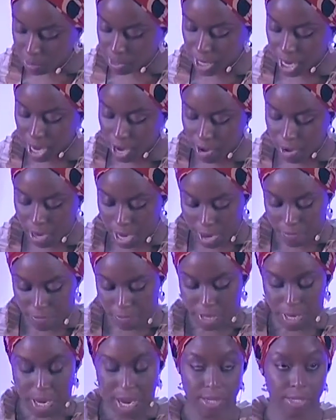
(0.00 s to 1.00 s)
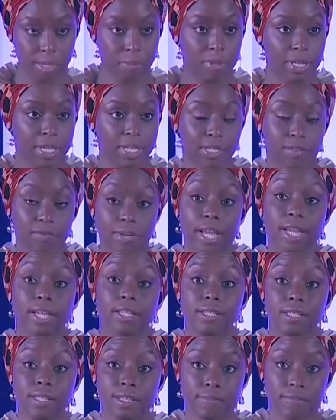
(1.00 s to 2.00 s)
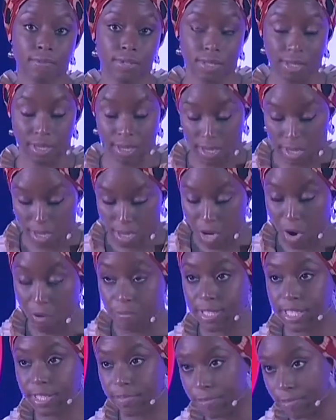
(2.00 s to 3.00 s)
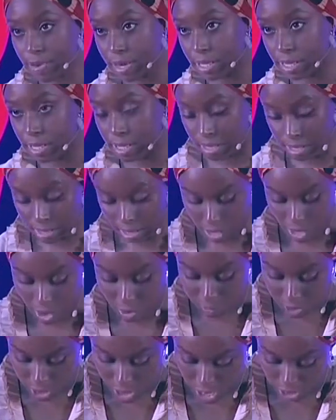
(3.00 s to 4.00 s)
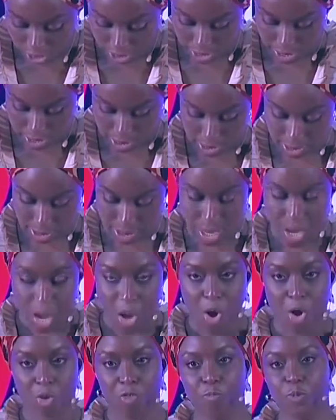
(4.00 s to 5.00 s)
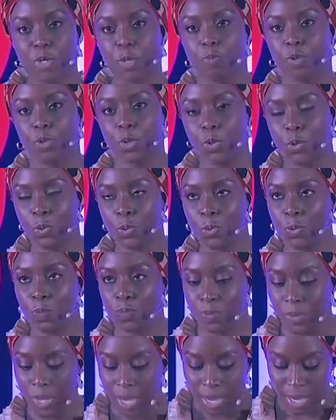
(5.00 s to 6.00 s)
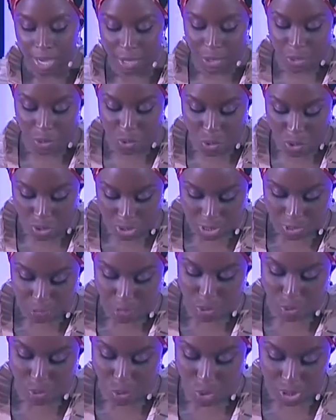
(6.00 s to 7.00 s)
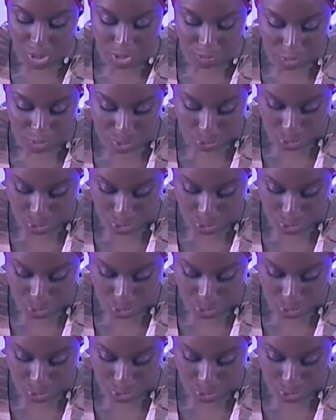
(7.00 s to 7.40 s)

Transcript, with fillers: Saharan Africa as a place of negatives, of difference, of darkness, of people who, in the words of the wonderful